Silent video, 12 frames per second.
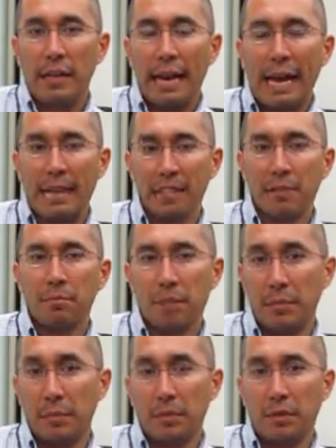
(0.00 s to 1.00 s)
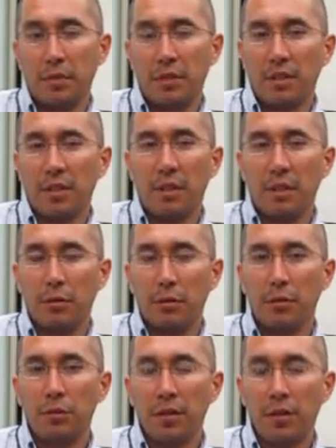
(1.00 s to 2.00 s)
Andean people
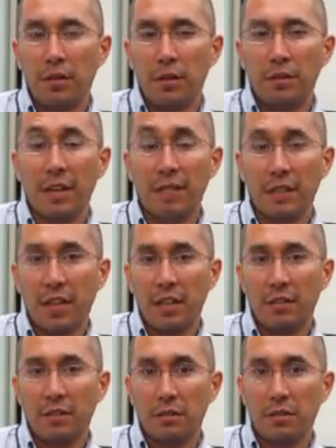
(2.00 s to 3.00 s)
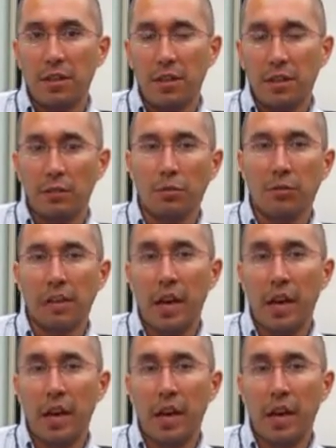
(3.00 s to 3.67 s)
could navigate, get into the